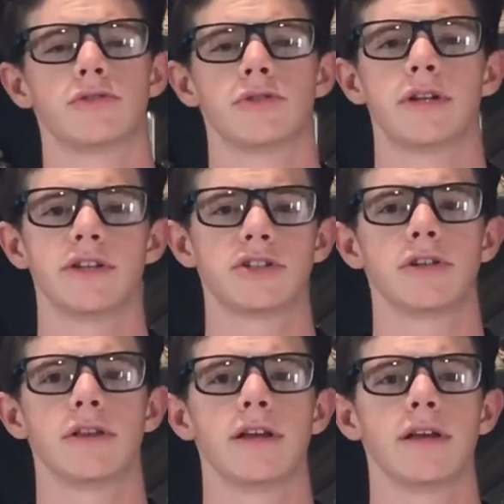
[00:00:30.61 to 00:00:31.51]

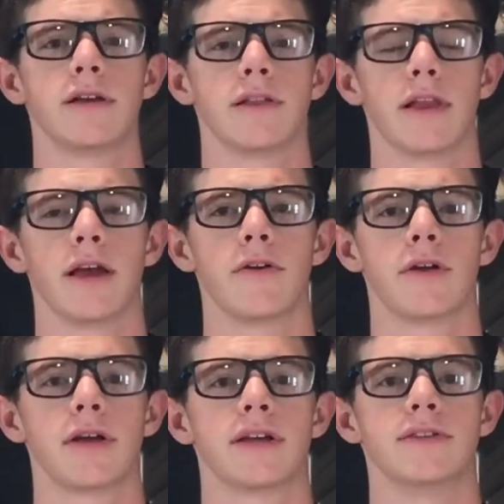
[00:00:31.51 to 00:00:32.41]
traditionally,
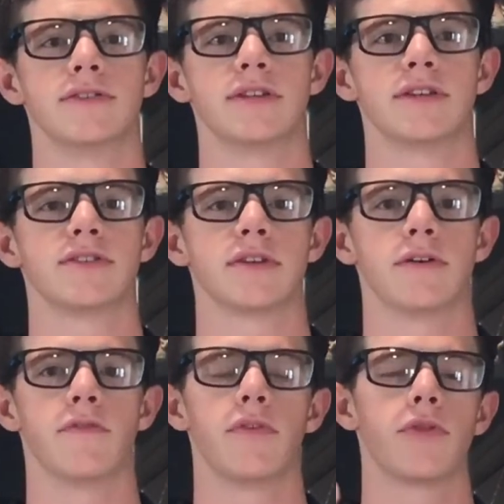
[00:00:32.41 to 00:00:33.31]
layering consists
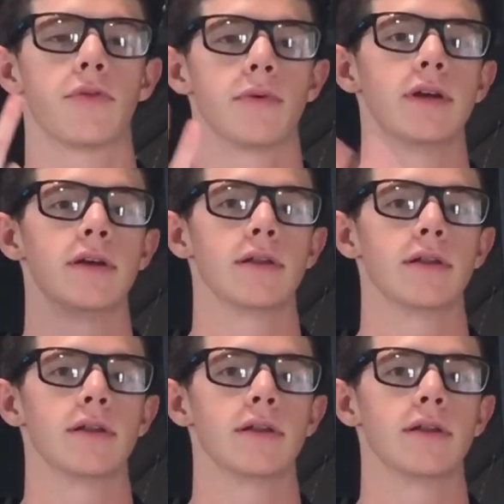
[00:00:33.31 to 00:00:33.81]
of 3